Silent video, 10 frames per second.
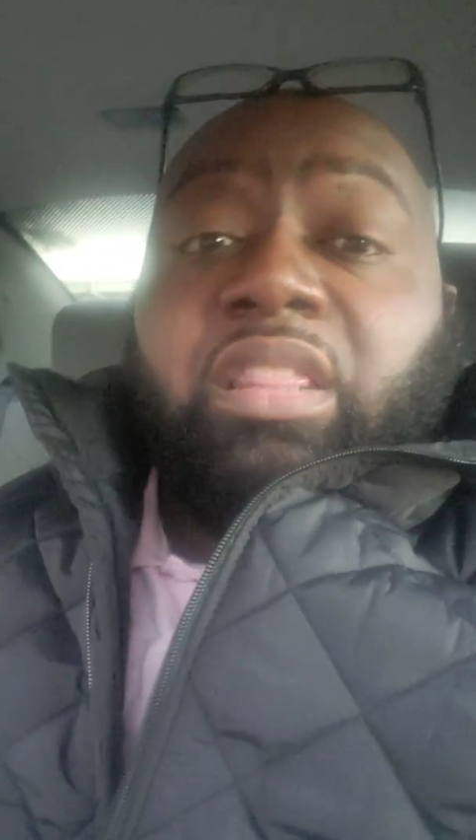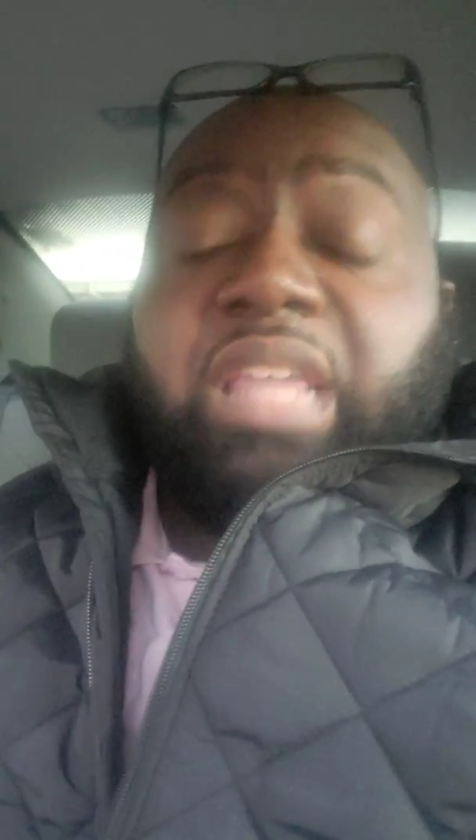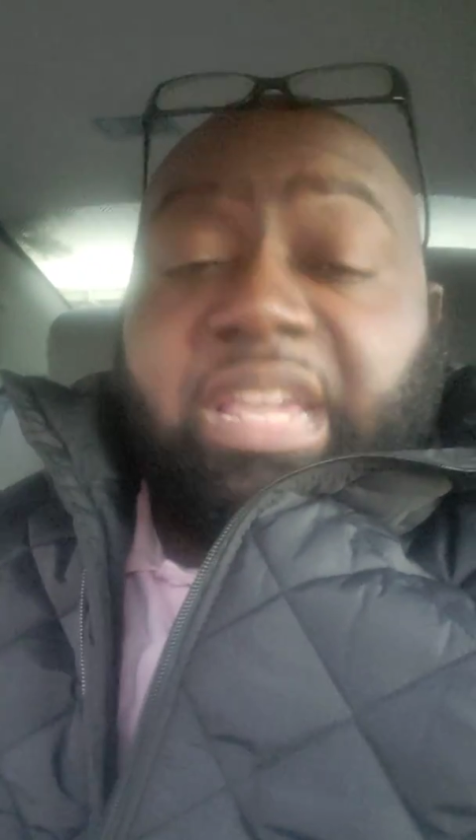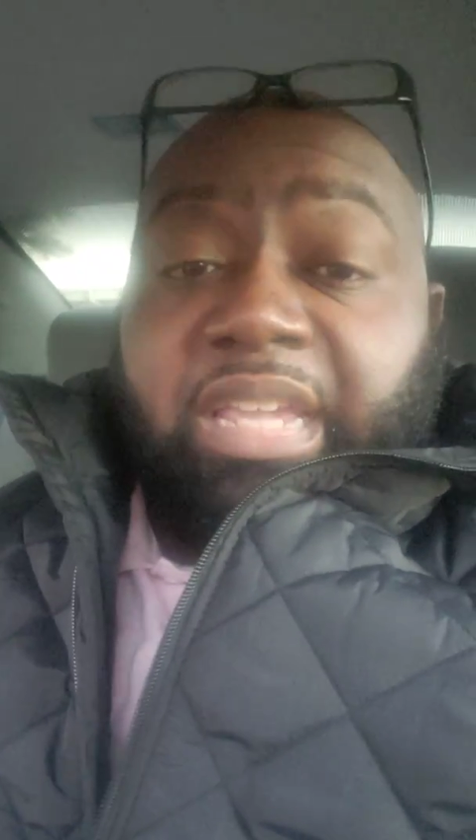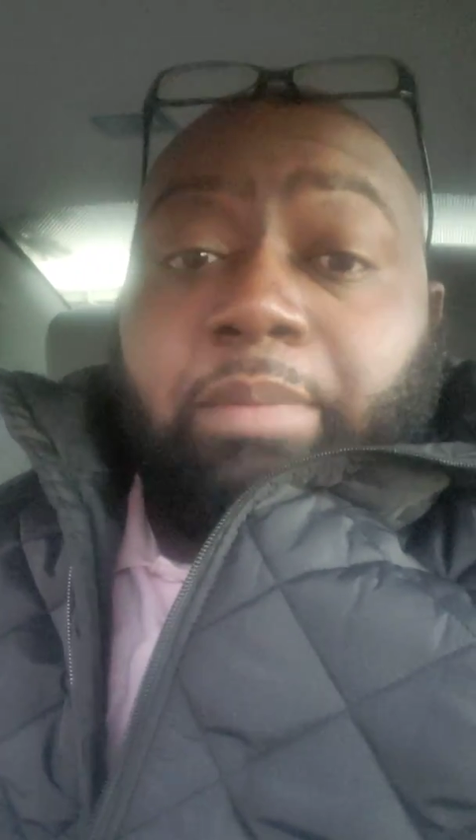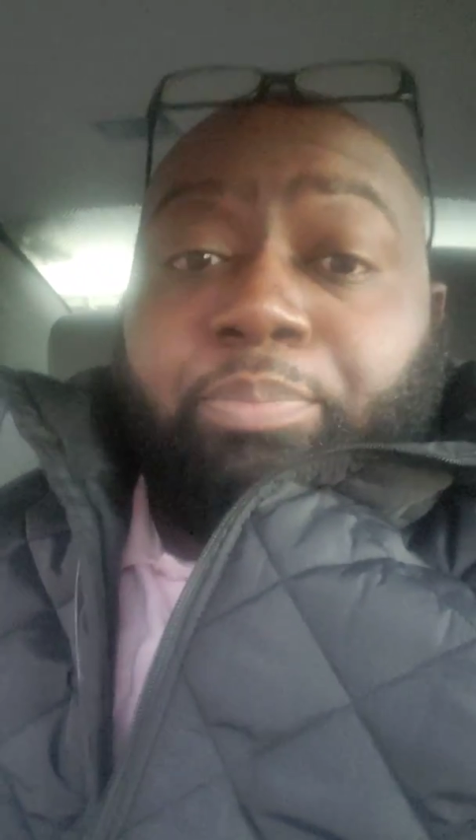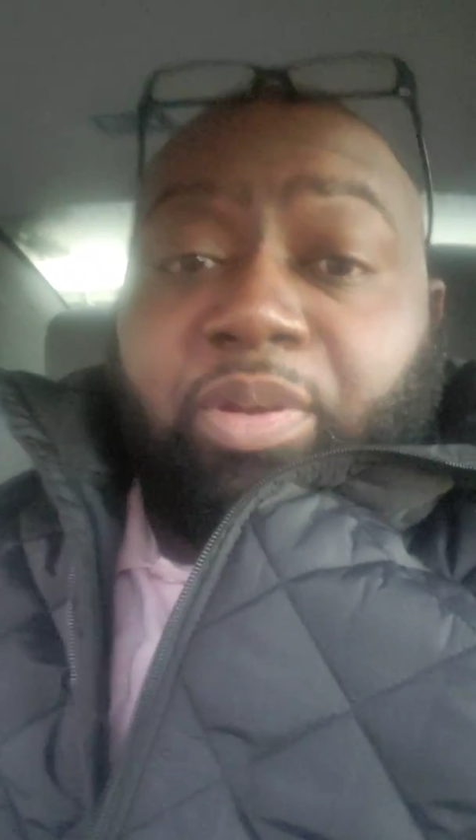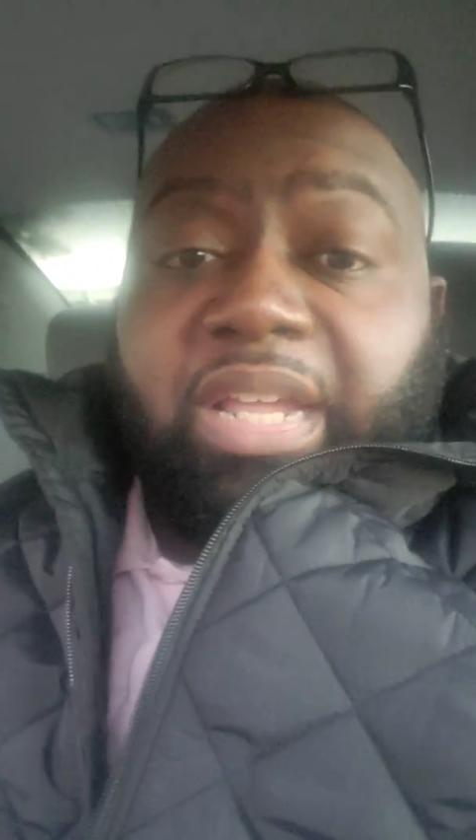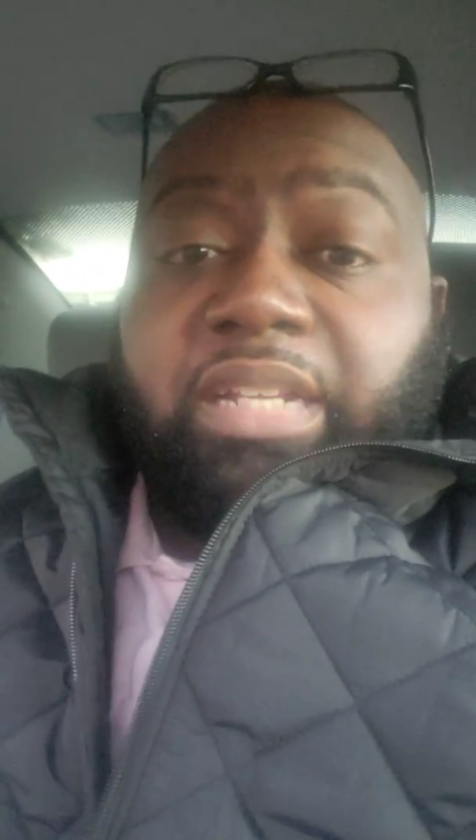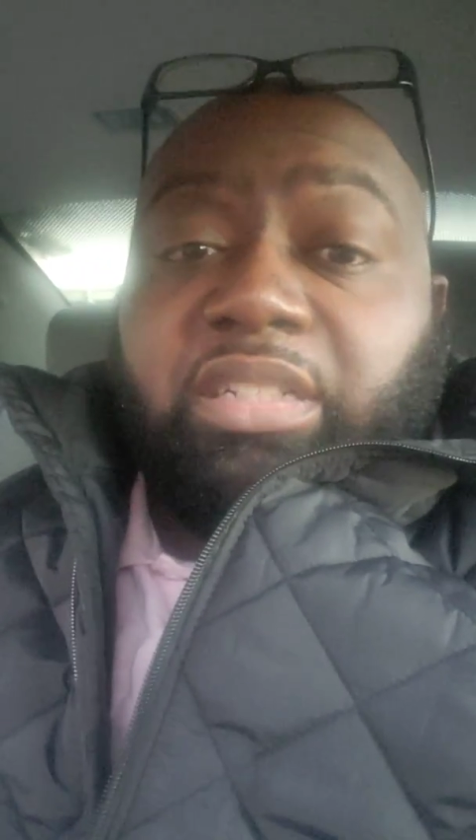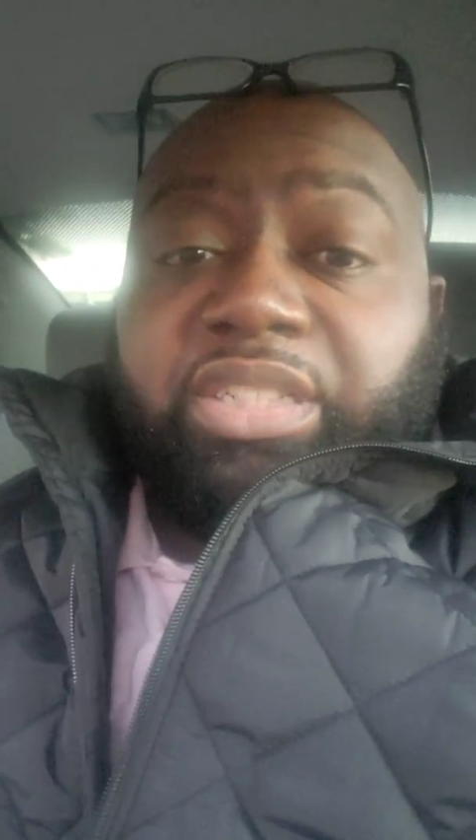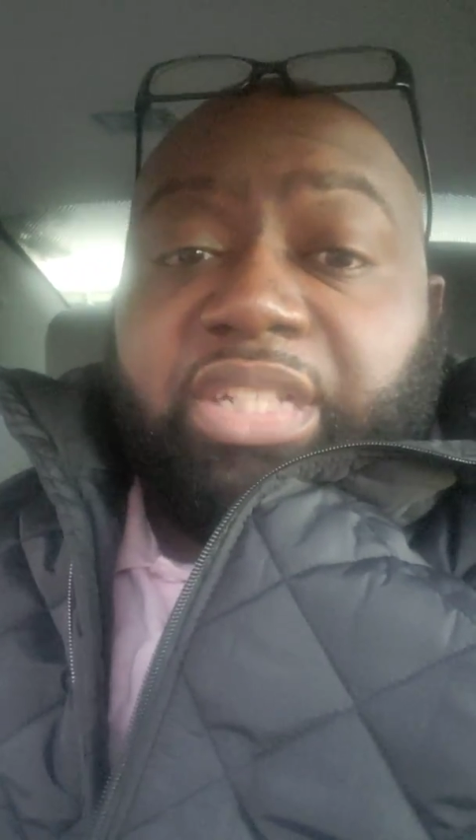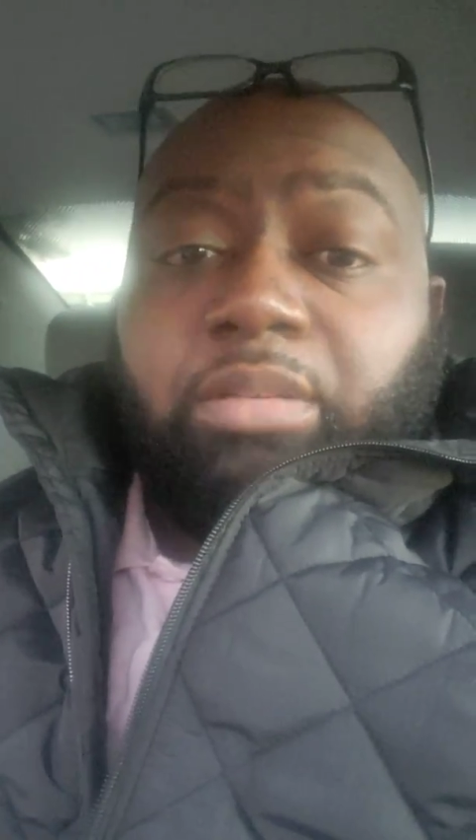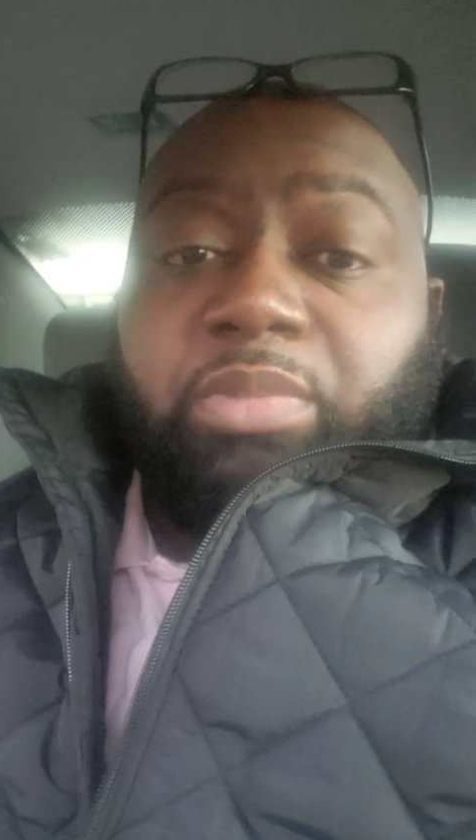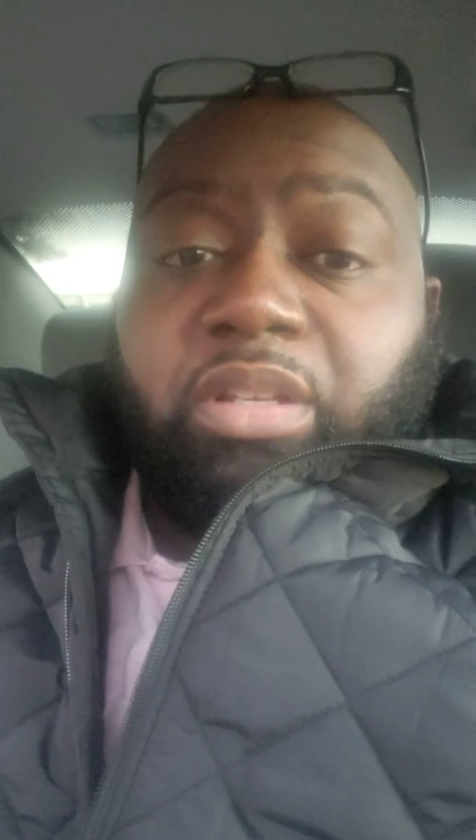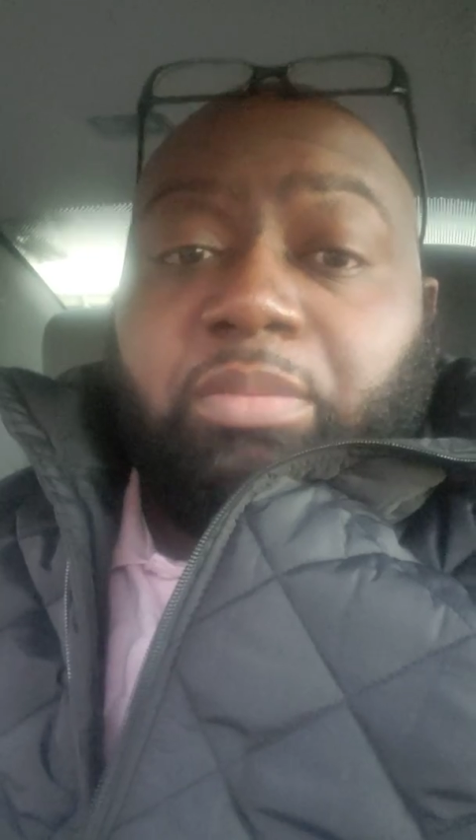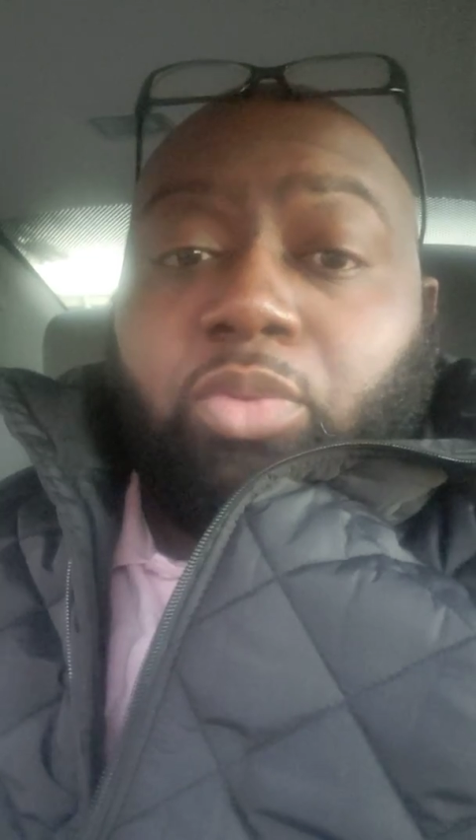they can play legitimately